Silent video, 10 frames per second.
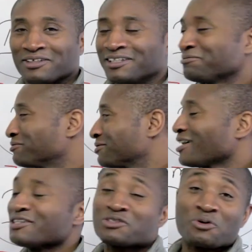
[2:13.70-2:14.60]
Right?
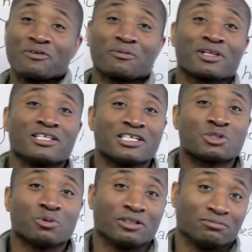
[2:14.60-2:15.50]
I stole it from Clint
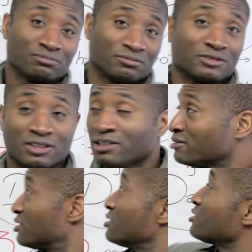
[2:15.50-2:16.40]
Eastwood.
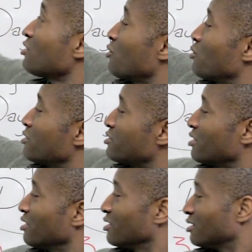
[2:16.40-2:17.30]
Right? This is Star Wars.
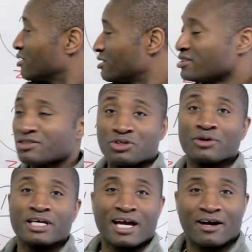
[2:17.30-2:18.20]
This is
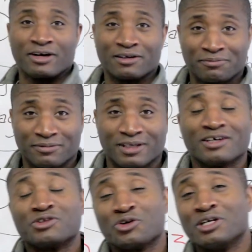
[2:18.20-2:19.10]
Dirty Harry.
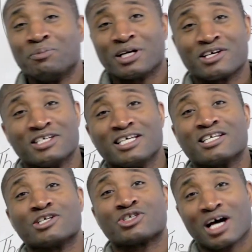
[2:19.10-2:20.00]
Dirty because he
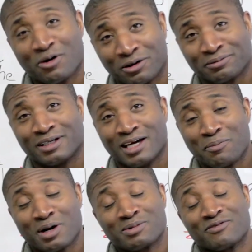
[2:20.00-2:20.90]
needed a shower.
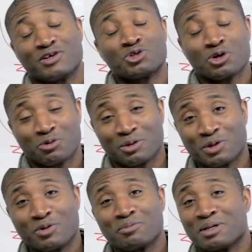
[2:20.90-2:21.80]
And perhaps if he took one,
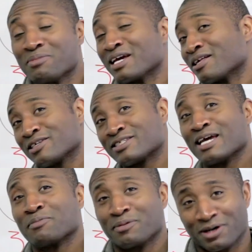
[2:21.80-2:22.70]
we wouldn't be making the
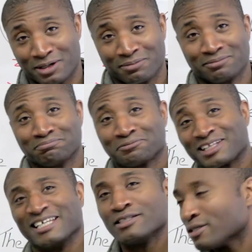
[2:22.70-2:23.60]
statement about him.
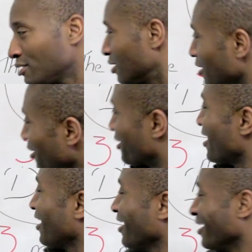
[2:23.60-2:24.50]
Clint.
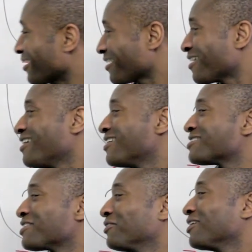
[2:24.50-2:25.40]
Okay.
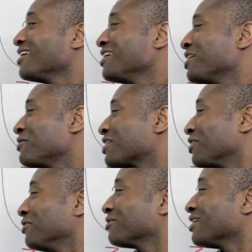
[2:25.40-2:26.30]
So, here we
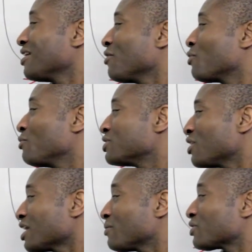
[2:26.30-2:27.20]
go. When we
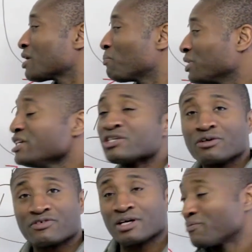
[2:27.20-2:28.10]
talk about the completion
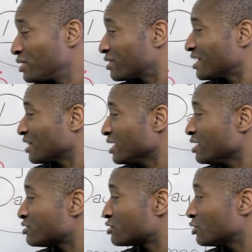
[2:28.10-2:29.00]
of something, that it
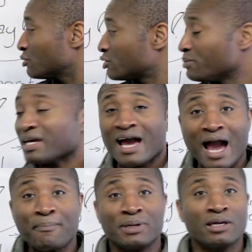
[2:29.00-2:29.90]
leads you to be
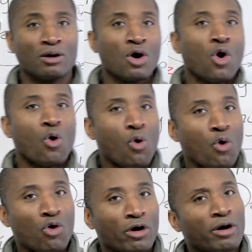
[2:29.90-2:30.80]
happy
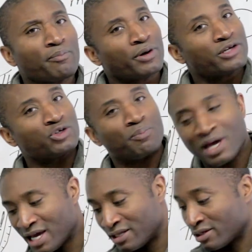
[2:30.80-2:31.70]
or brings you
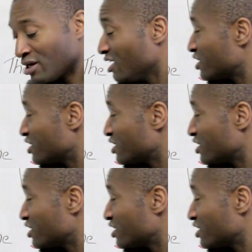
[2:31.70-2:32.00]
pain.